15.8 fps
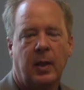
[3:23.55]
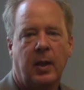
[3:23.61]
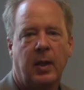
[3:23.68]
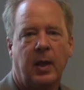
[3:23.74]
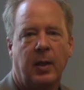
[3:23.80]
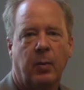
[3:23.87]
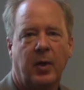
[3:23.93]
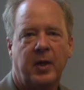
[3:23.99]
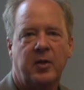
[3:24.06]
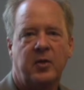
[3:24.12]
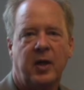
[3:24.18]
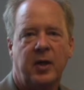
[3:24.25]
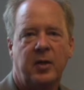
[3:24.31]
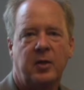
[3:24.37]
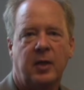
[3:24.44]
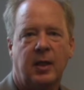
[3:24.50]
And what it
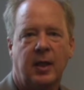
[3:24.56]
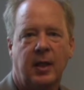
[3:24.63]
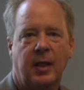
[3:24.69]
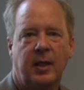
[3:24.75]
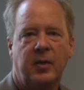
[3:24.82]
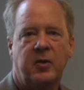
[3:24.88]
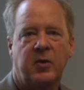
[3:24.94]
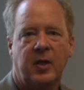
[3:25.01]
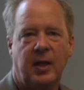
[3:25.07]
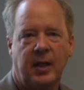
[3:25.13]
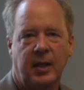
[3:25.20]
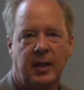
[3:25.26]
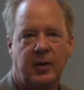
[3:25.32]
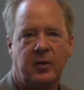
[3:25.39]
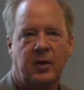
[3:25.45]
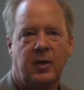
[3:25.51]
says to kids
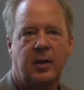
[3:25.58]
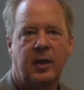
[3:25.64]
is,